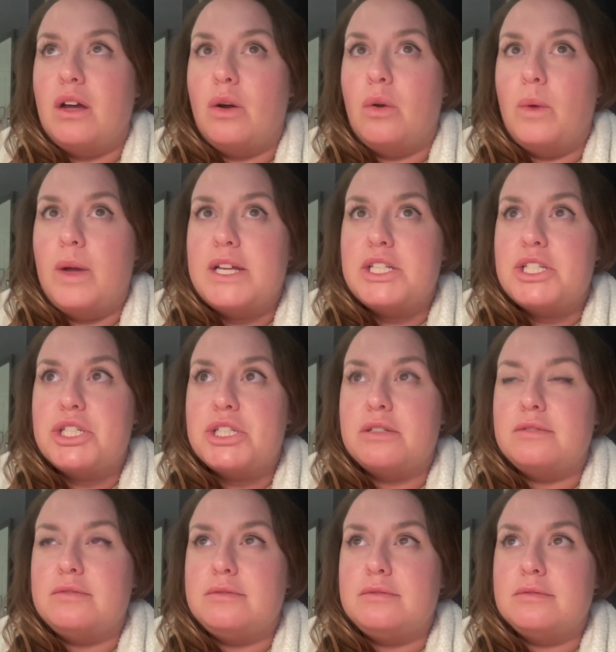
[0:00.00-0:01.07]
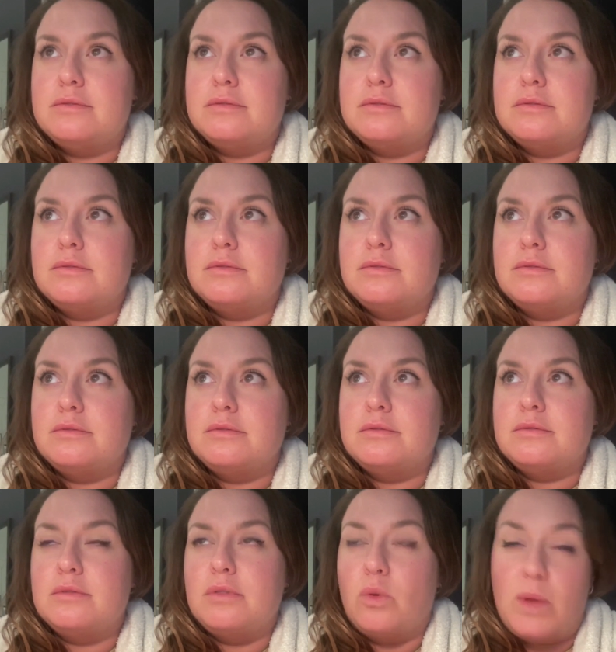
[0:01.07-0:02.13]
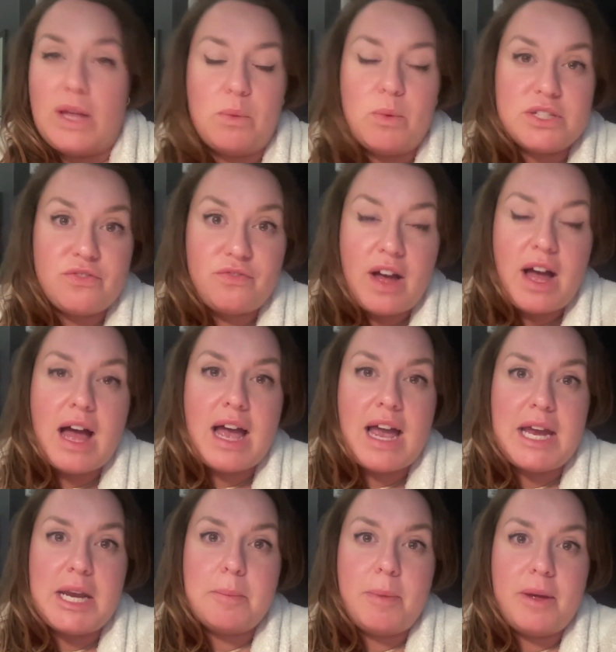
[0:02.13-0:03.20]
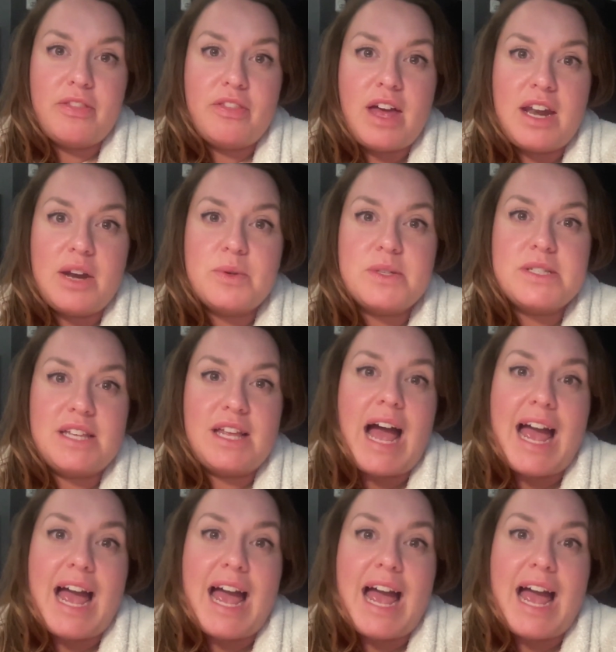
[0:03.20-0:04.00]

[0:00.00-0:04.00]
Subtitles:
Which like was fine, but then it was like,